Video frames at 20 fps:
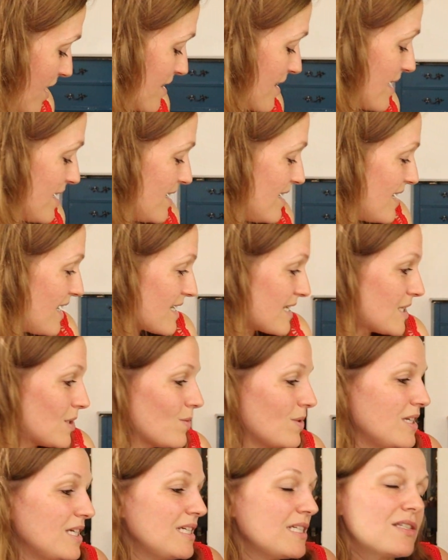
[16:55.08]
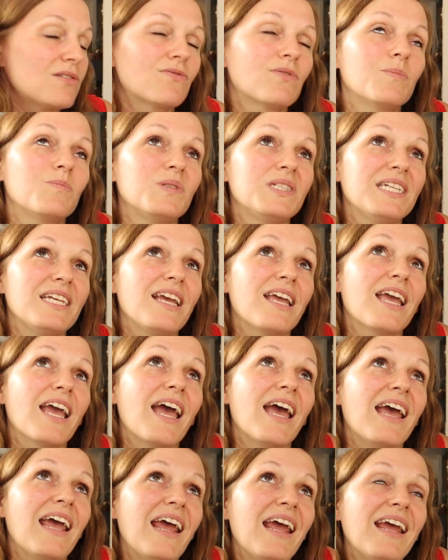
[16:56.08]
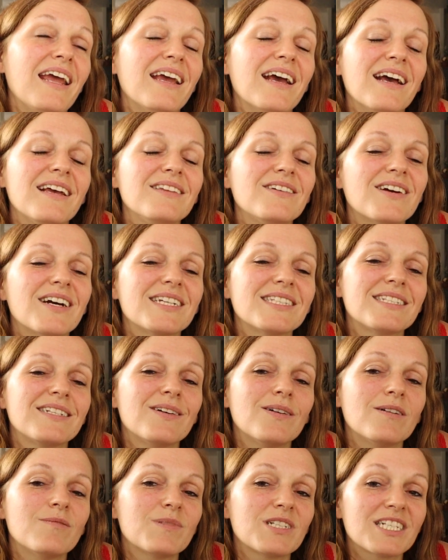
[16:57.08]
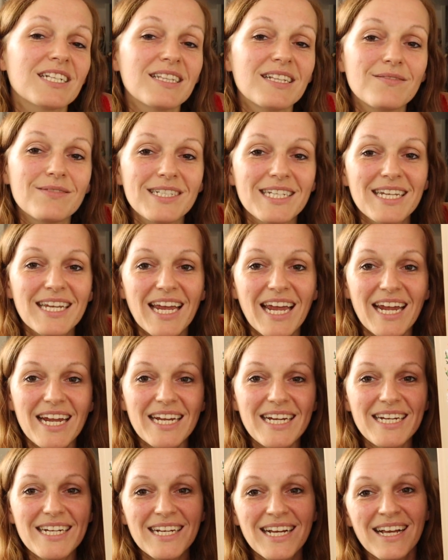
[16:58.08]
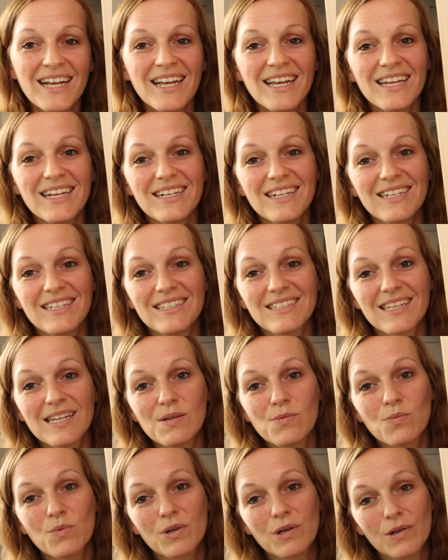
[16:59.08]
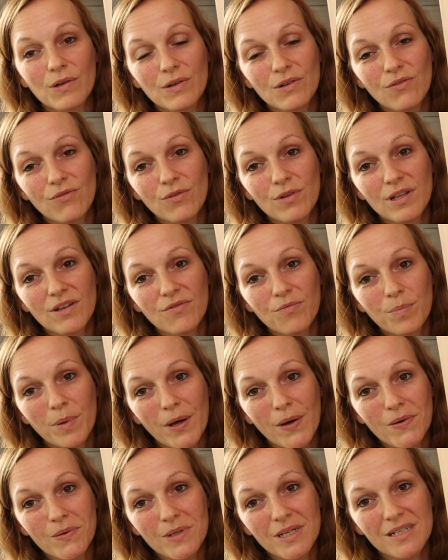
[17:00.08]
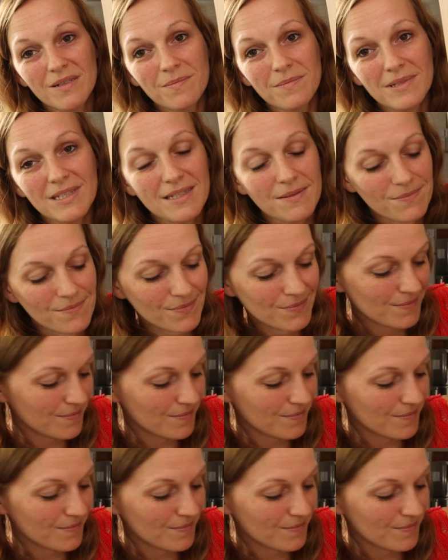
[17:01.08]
The next one is from DK, and you guys know how much I love DK. It is A World Full of Poems.